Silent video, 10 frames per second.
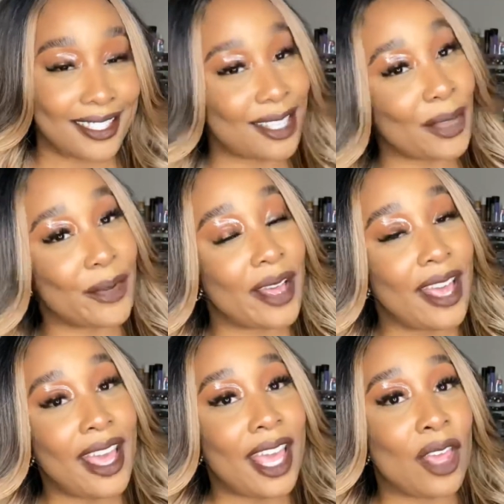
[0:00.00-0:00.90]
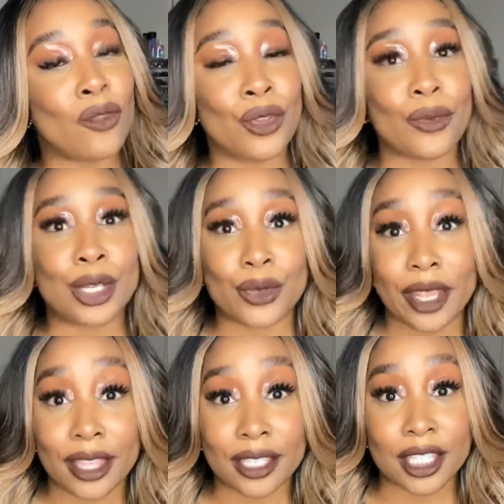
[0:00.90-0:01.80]
So if you
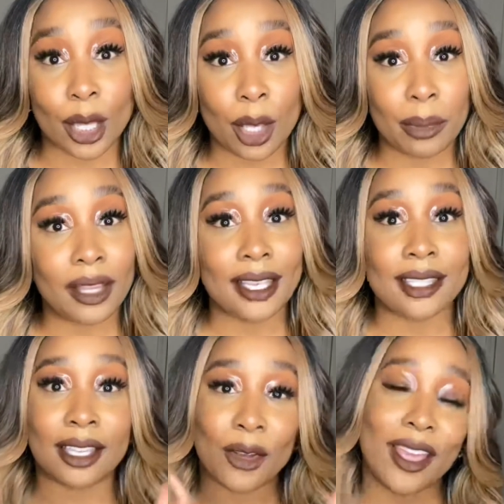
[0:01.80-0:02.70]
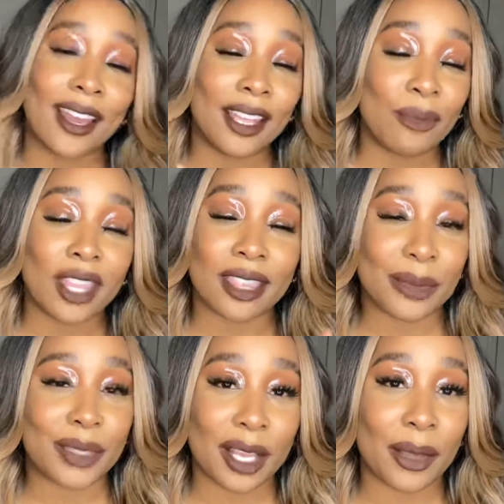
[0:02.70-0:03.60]
enjoyed this look, please go ahead and give me a
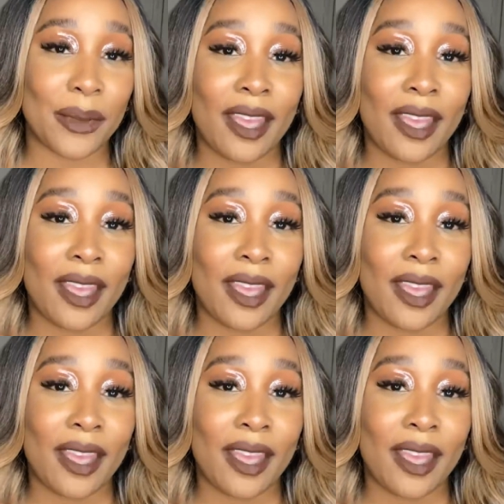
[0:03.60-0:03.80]
thumbs up,